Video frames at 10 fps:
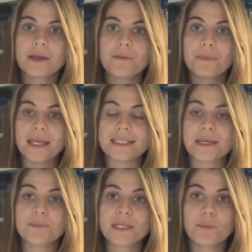my
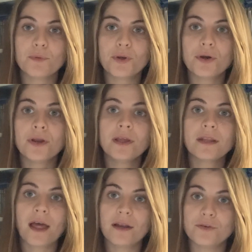September
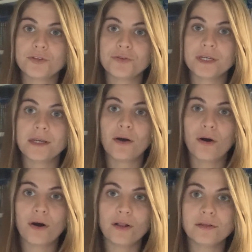Dollar Tree
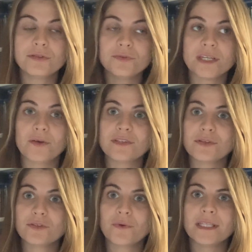haul
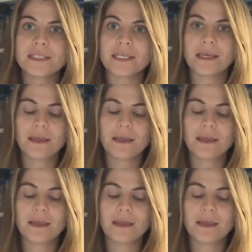2020.